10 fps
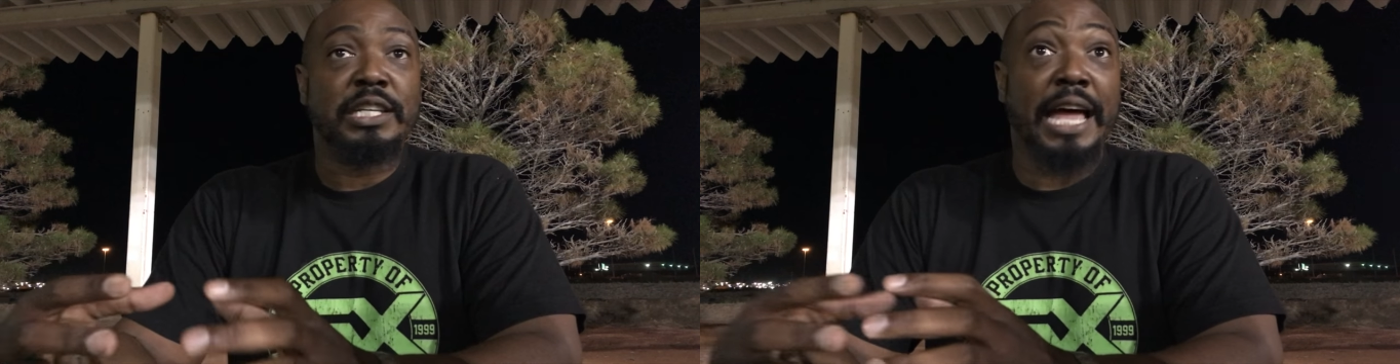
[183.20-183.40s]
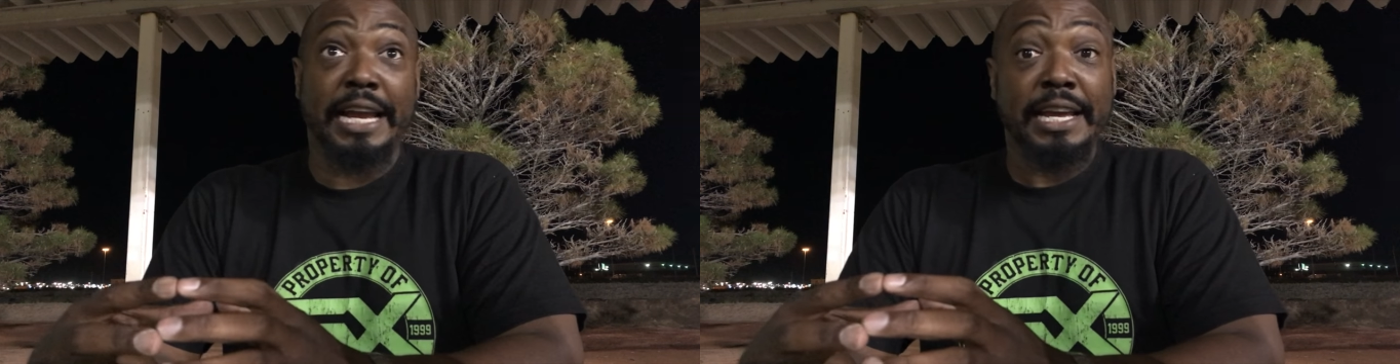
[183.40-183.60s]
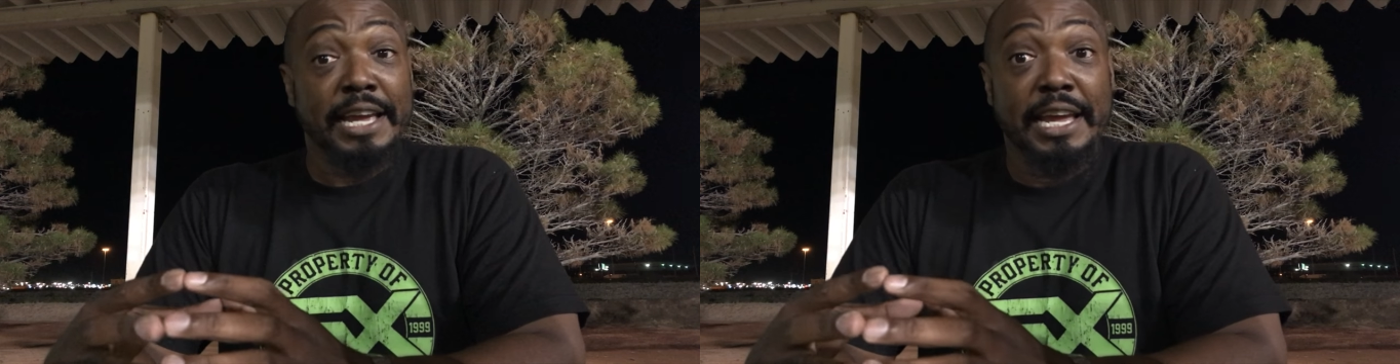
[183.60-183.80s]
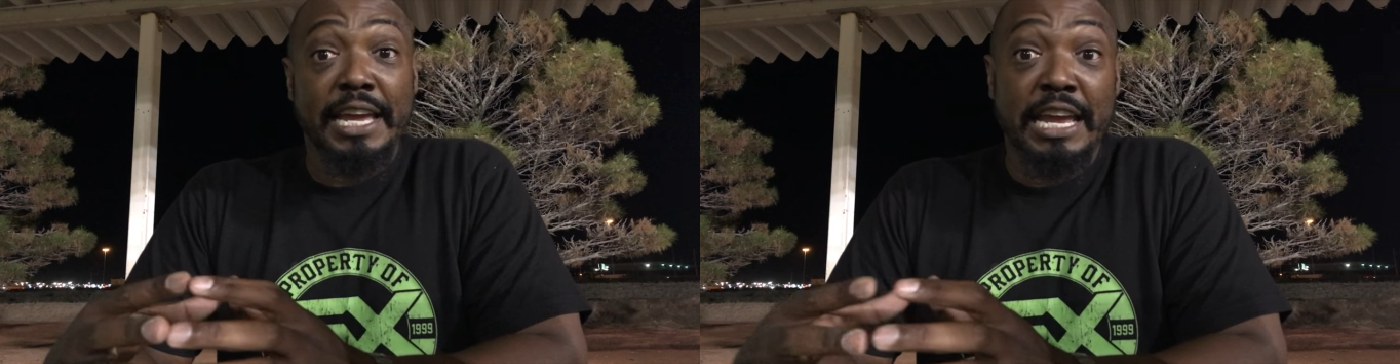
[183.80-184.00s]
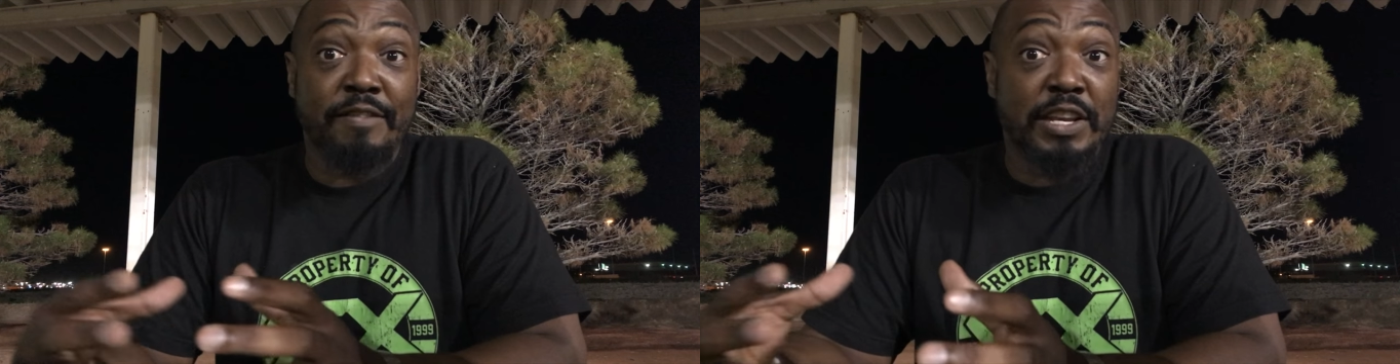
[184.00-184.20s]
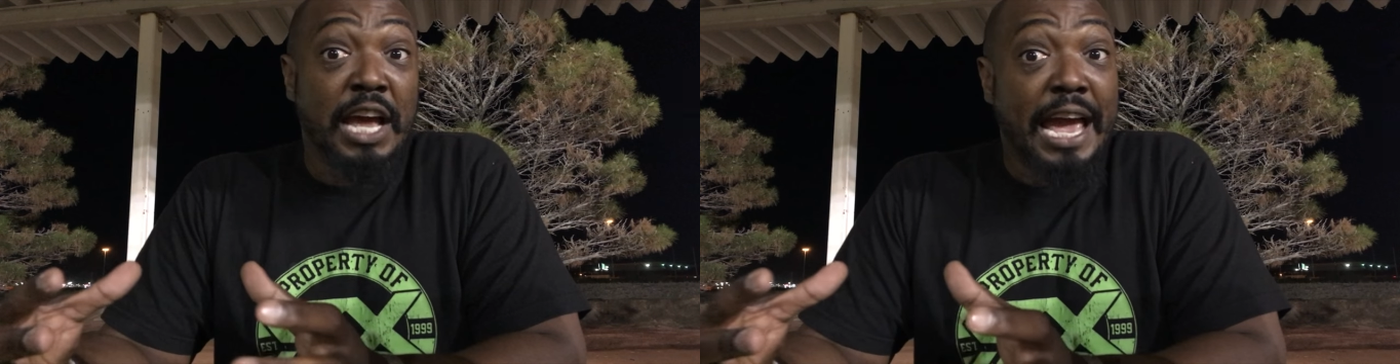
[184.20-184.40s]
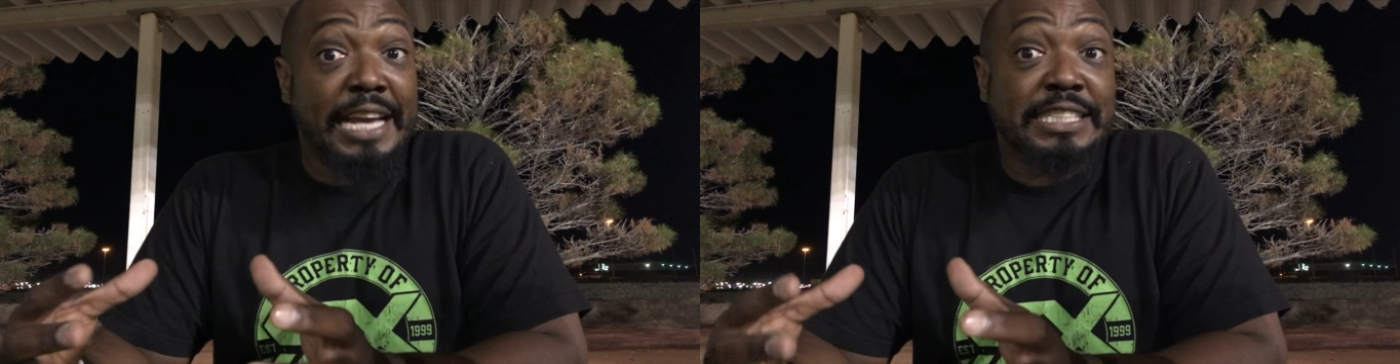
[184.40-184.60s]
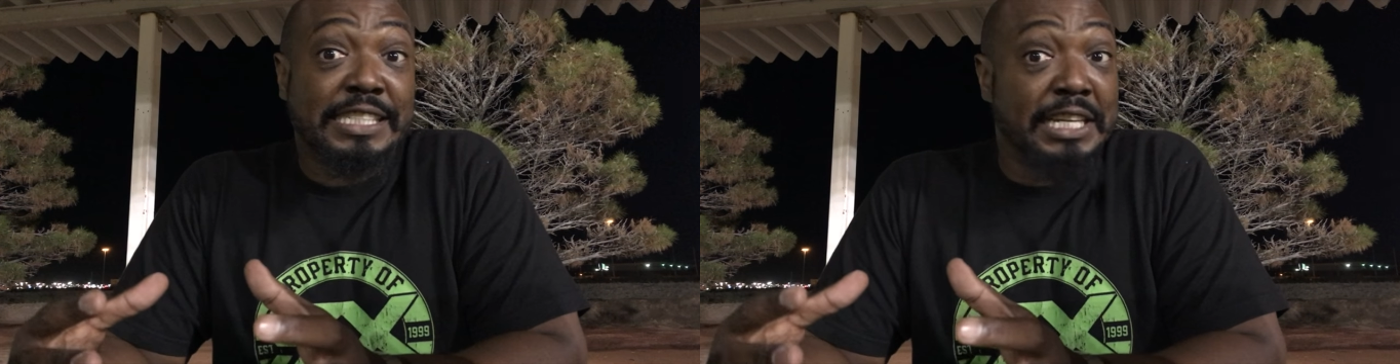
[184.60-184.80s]
like even
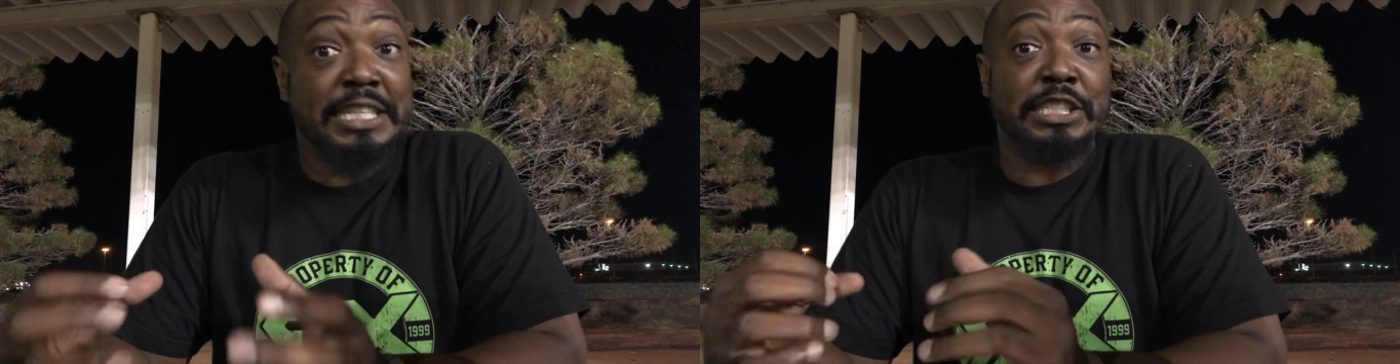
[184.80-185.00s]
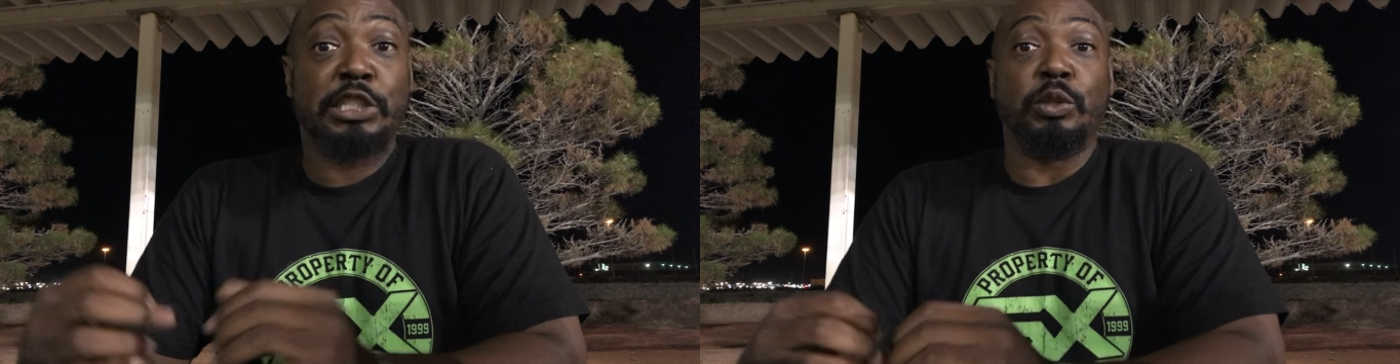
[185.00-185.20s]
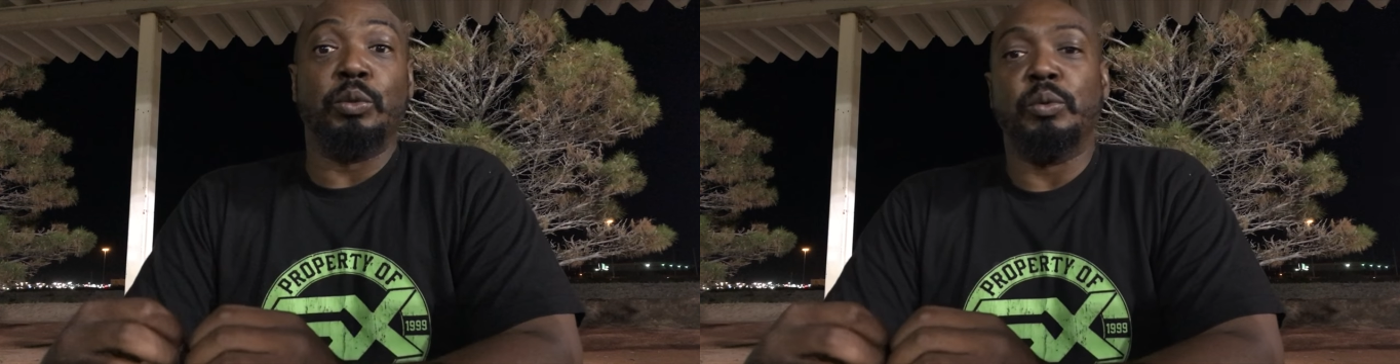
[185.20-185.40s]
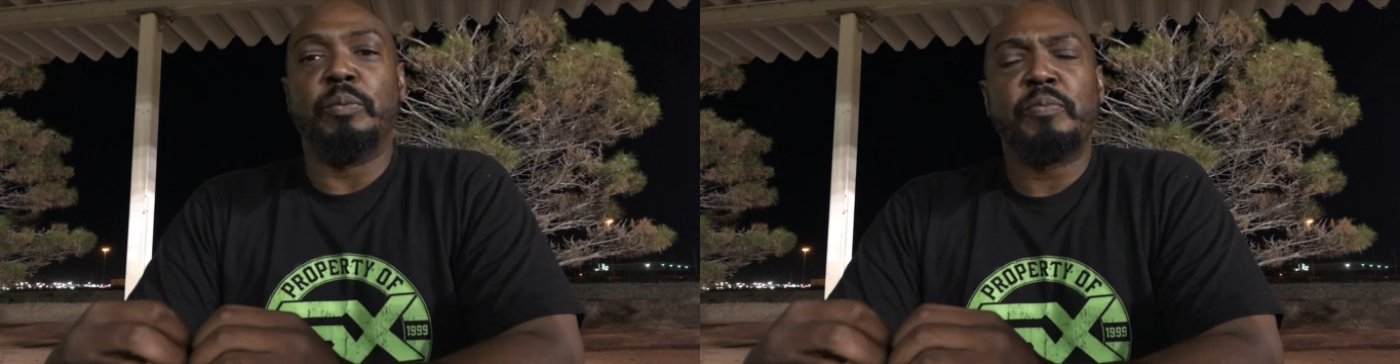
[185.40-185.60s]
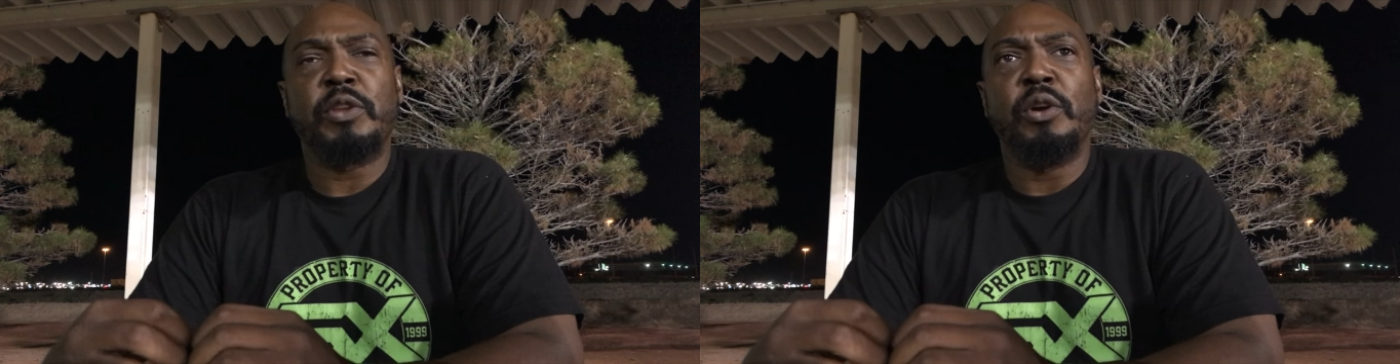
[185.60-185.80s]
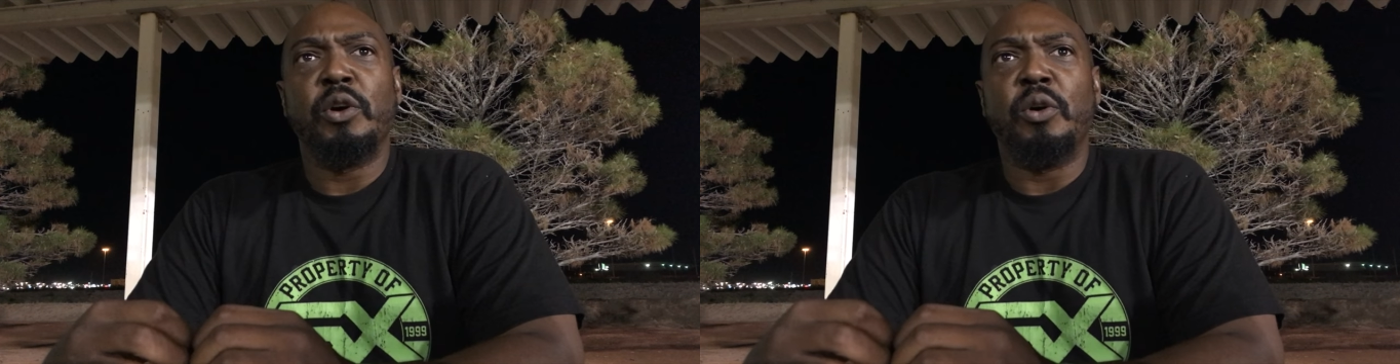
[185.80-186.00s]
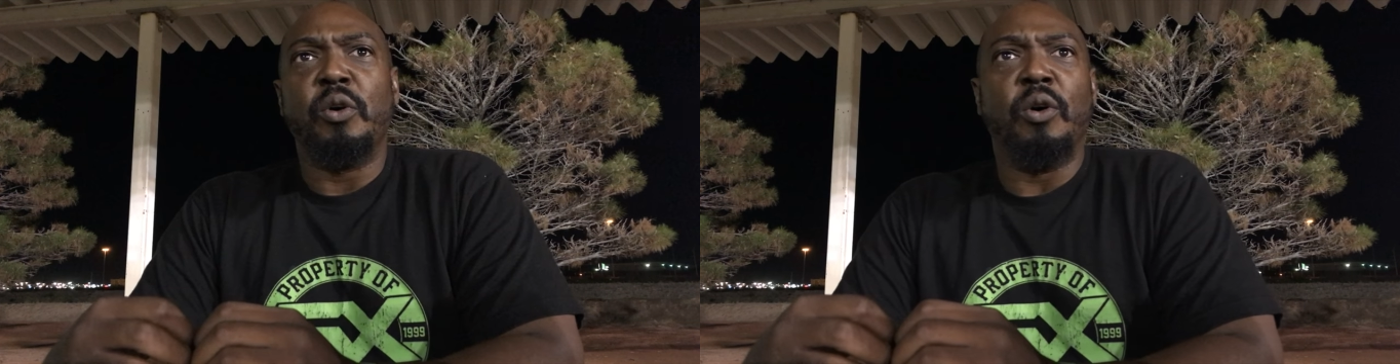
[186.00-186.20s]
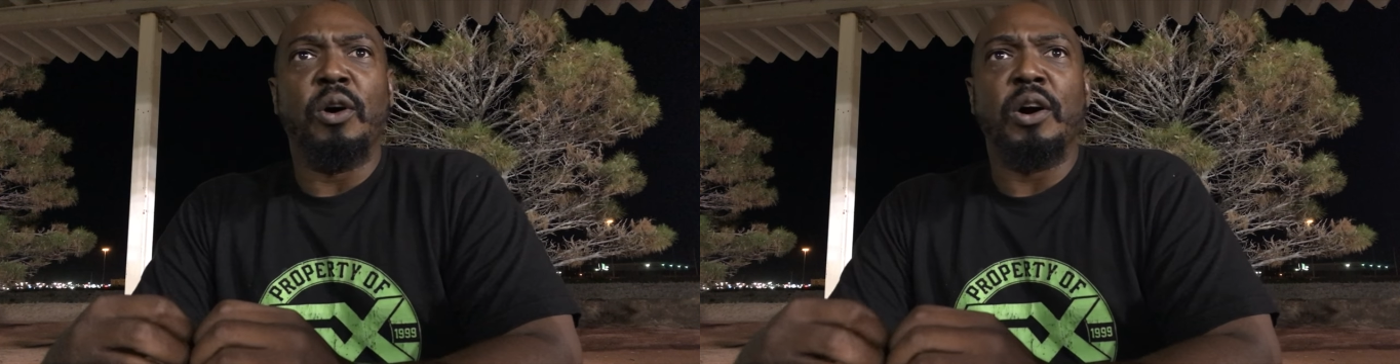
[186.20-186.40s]
a Sunday school
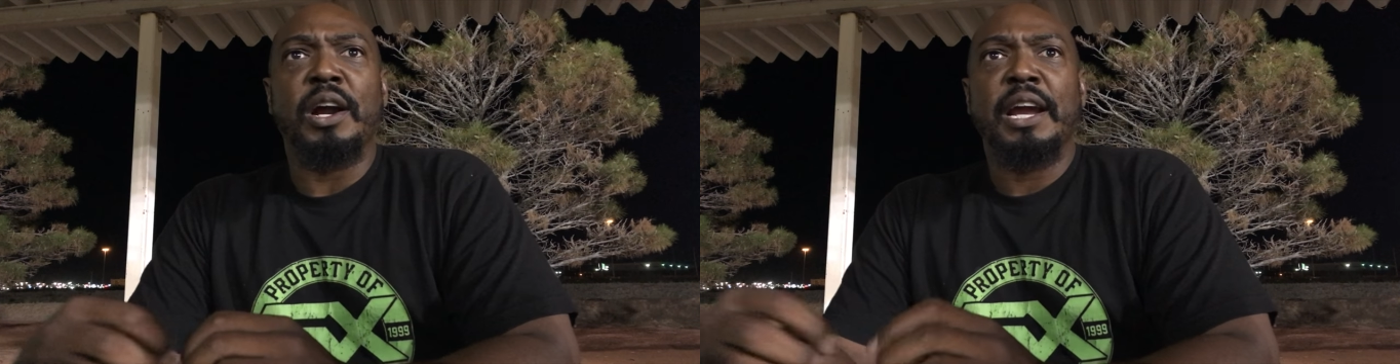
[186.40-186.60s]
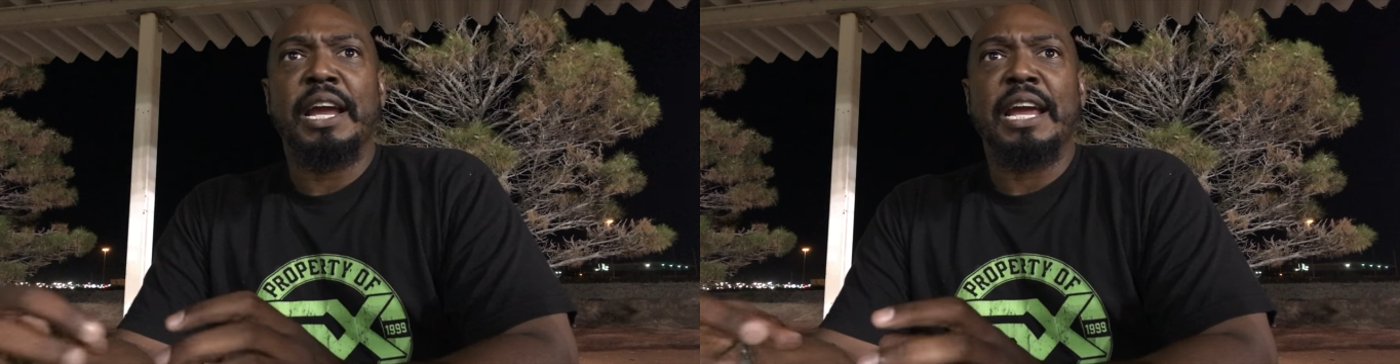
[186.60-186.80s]
or